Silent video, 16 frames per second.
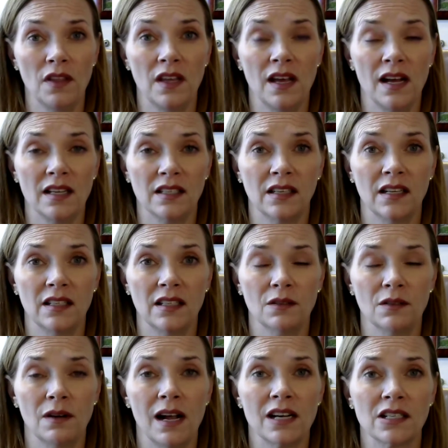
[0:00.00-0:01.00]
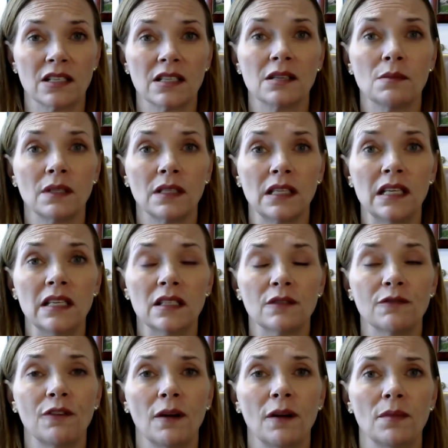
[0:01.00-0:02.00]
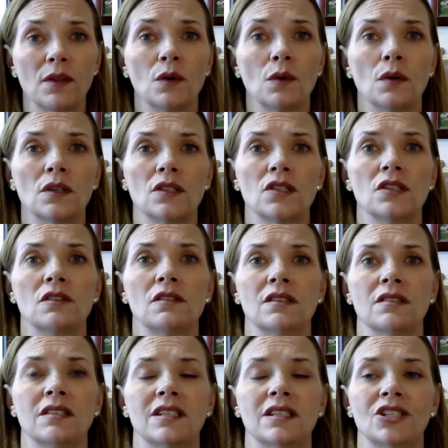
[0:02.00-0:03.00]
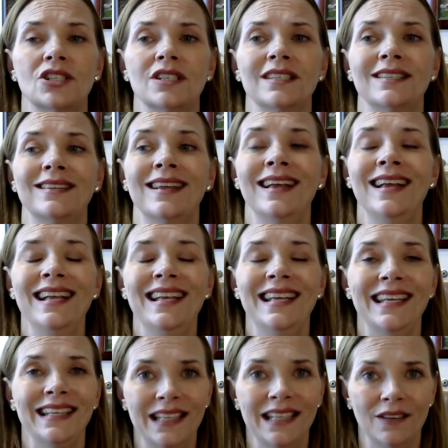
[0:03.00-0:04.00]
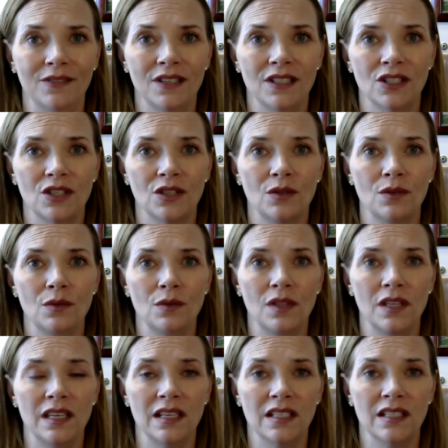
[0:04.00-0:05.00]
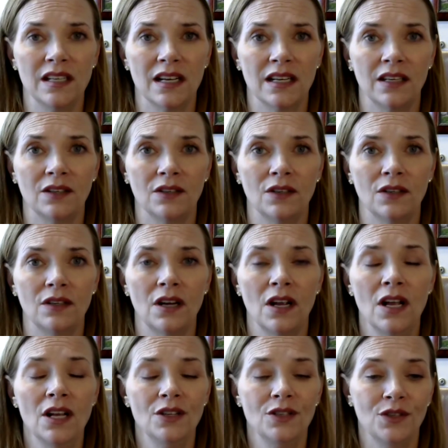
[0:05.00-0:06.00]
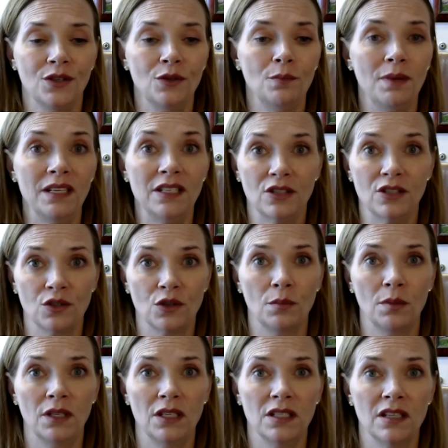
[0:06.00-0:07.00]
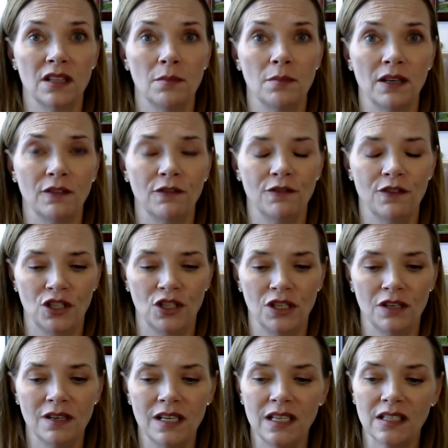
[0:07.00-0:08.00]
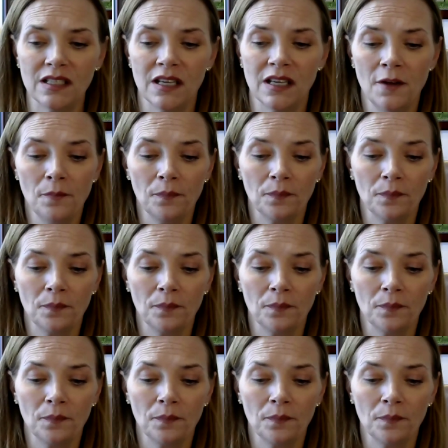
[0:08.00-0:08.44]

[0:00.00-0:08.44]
the assets are actually released from the court's jurisdiction and given to the executor to be distributed to the beneficiaries.